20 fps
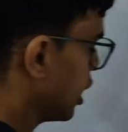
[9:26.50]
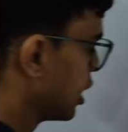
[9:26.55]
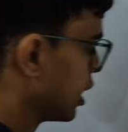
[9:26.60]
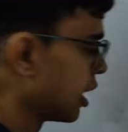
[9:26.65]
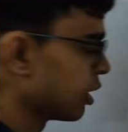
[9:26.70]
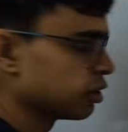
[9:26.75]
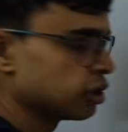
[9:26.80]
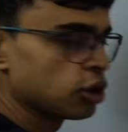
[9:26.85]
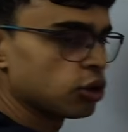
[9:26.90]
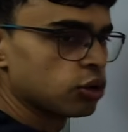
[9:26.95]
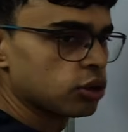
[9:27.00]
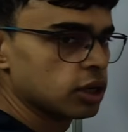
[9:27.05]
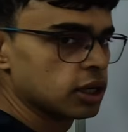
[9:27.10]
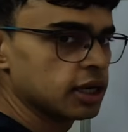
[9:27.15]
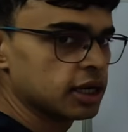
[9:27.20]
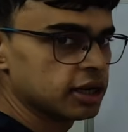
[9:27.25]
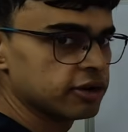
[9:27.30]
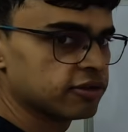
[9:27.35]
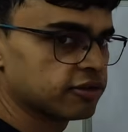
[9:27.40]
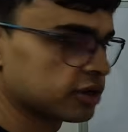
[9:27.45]
Now the
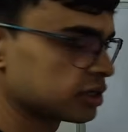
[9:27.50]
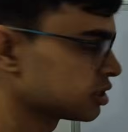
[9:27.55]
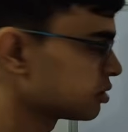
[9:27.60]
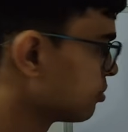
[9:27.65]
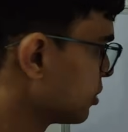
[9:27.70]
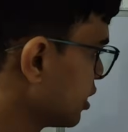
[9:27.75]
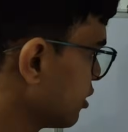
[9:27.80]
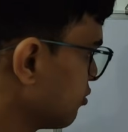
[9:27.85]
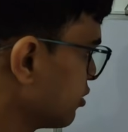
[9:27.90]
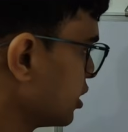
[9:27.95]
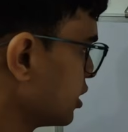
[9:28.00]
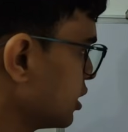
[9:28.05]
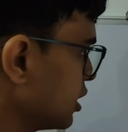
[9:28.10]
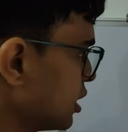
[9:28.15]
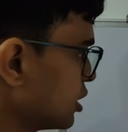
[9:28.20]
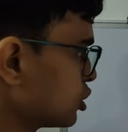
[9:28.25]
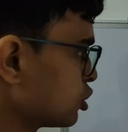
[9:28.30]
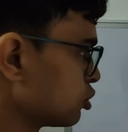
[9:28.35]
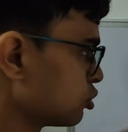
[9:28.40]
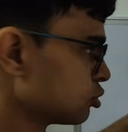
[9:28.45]
only difference between
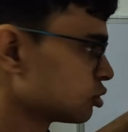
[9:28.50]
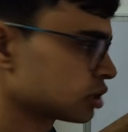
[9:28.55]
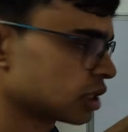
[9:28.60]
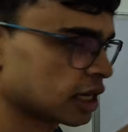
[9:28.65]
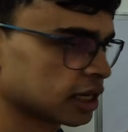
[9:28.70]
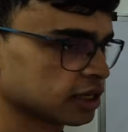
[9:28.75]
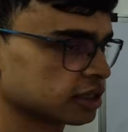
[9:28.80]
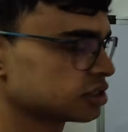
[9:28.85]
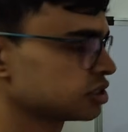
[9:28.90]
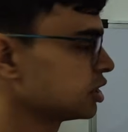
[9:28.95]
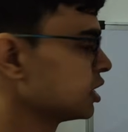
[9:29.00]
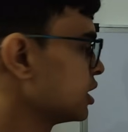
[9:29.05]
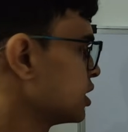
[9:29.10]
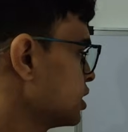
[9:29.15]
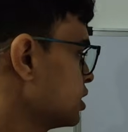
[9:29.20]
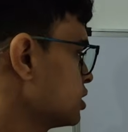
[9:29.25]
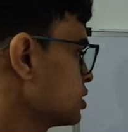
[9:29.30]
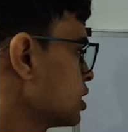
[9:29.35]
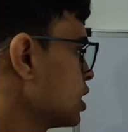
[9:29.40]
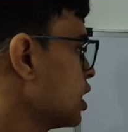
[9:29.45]
these two
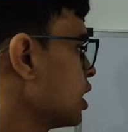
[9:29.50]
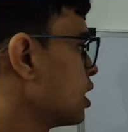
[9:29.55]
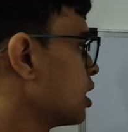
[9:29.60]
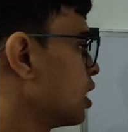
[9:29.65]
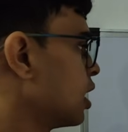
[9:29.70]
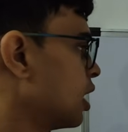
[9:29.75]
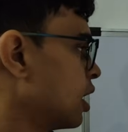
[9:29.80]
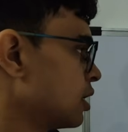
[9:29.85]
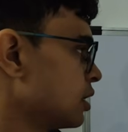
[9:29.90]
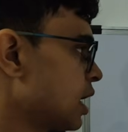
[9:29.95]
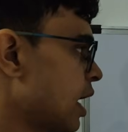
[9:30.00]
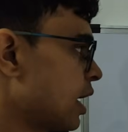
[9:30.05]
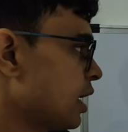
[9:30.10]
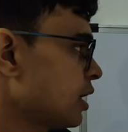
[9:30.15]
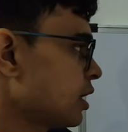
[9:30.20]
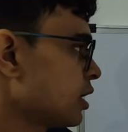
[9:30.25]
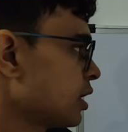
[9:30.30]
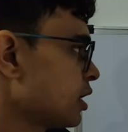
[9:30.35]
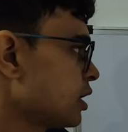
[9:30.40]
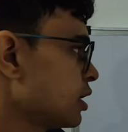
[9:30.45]
strategies is
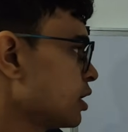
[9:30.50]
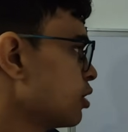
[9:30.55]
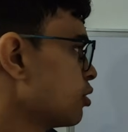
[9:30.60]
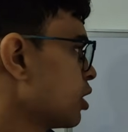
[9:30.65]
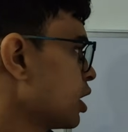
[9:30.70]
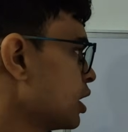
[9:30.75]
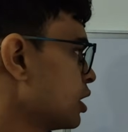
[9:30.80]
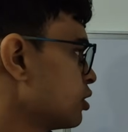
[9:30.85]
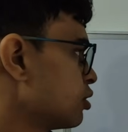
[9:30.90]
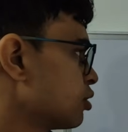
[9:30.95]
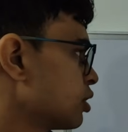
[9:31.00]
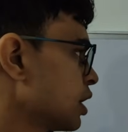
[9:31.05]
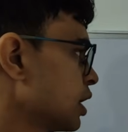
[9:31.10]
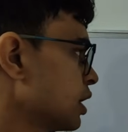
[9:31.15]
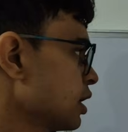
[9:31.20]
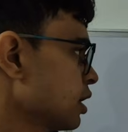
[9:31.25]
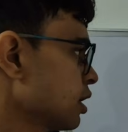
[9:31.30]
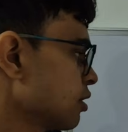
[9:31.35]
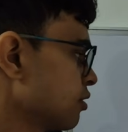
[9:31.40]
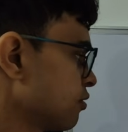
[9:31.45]
that you are
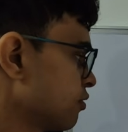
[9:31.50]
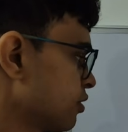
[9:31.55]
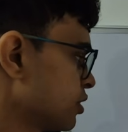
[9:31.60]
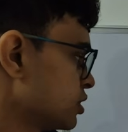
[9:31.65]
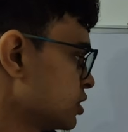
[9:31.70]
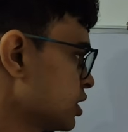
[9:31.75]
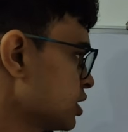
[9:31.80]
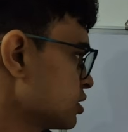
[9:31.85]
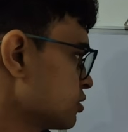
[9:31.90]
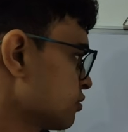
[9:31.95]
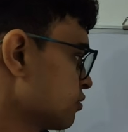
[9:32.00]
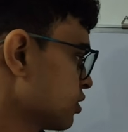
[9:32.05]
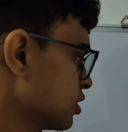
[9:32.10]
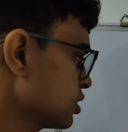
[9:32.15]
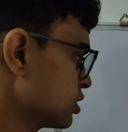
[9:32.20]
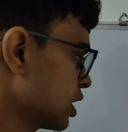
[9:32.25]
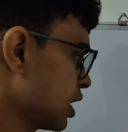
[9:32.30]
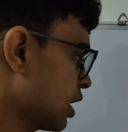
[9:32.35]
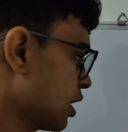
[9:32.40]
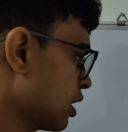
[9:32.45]
doing physics
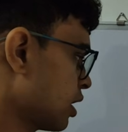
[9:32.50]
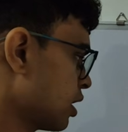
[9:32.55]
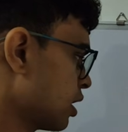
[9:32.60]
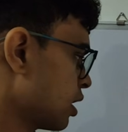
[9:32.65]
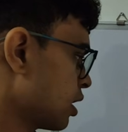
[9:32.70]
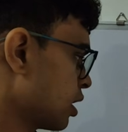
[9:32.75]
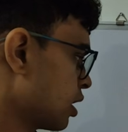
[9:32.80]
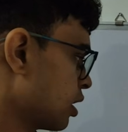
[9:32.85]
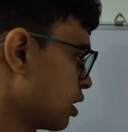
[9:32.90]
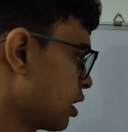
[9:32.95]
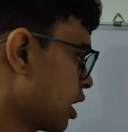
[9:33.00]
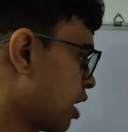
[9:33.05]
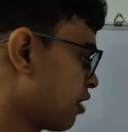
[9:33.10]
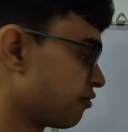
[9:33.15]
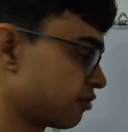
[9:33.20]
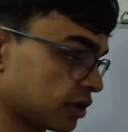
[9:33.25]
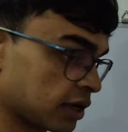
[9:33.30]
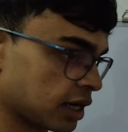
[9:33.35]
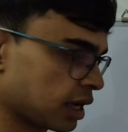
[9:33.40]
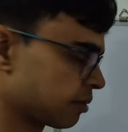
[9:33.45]
first
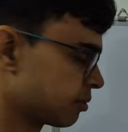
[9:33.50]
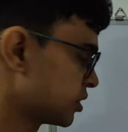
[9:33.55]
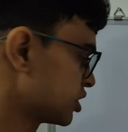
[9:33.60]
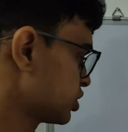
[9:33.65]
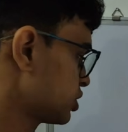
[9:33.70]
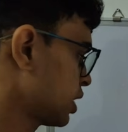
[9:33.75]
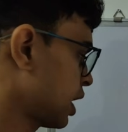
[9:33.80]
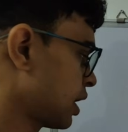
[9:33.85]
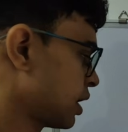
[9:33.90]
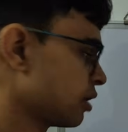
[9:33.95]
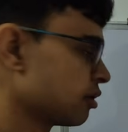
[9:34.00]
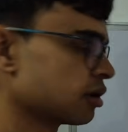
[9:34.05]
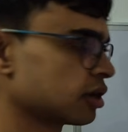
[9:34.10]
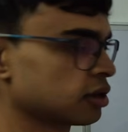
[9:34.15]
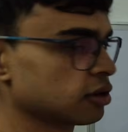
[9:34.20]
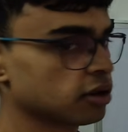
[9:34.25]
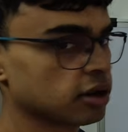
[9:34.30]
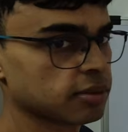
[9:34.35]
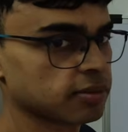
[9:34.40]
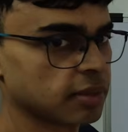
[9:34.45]
after chemistry, and you are
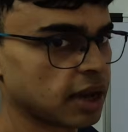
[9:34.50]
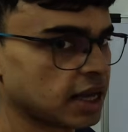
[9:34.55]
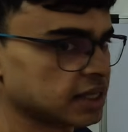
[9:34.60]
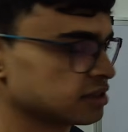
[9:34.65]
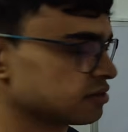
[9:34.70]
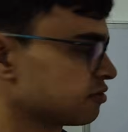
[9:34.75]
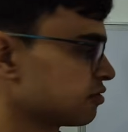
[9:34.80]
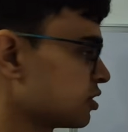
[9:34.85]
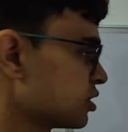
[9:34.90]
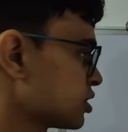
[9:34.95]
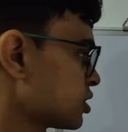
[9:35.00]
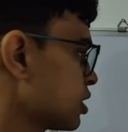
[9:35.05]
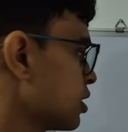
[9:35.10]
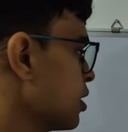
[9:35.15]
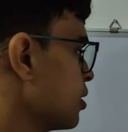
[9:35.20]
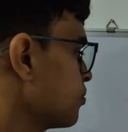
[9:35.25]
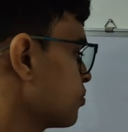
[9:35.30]
doing maths first.